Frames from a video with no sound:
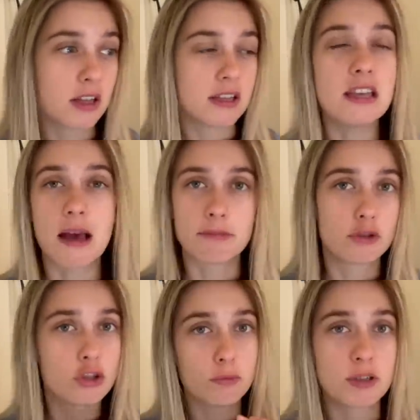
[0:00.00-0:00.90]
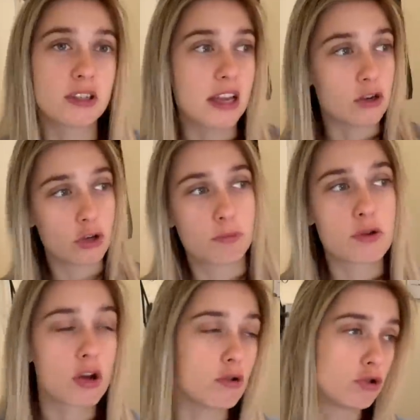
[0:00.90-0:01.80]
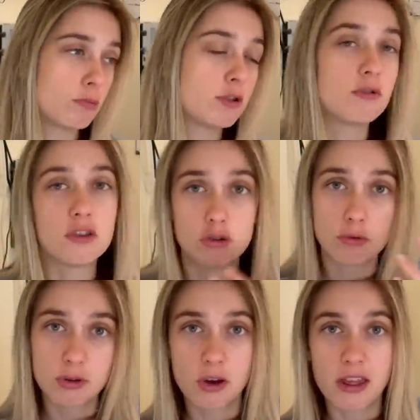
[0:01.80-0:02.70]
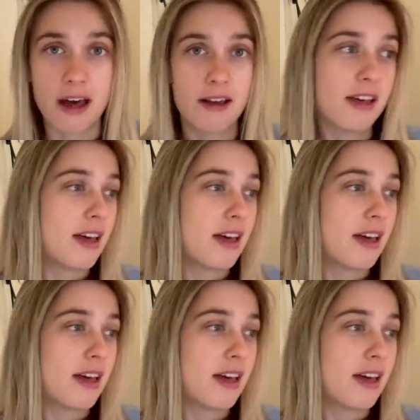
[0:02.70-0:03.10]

Yeah, should we stay, should we go, should we do this, should we go that?